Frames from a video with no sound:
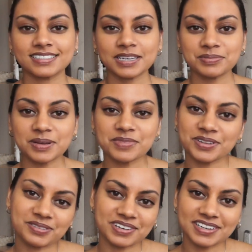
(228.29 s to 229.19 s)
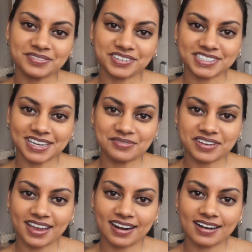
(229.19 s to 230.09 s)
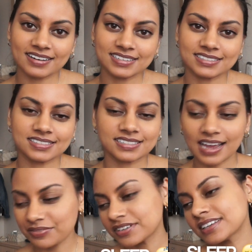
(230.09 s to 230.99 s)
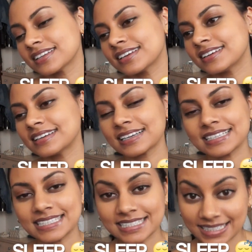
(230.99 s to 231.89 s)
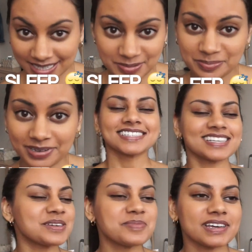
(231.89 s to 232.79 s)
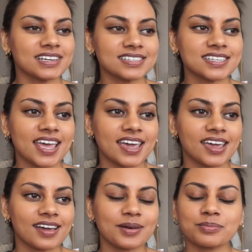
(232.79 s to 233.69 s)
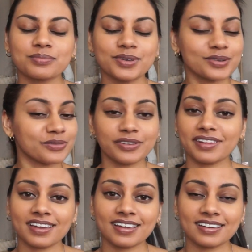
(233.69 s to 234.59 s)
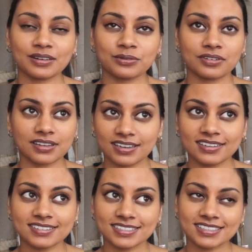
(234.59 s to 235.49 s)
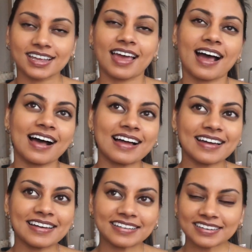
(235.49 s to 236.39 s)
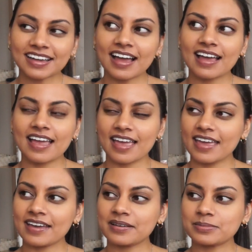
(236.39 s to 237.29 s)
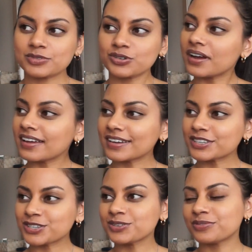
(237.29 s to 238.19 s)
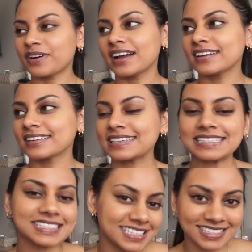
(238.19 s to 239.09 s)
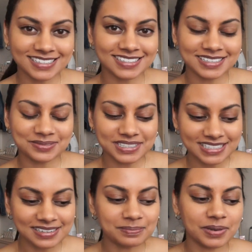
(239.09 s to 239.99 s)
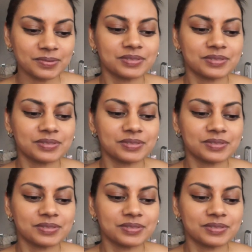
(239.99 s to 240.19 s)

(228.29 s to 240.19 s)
Tip number 3 for self-care is definitely sleep. Sleep is a beautiful thing. It really is. I am trying to find consistency with sleep, but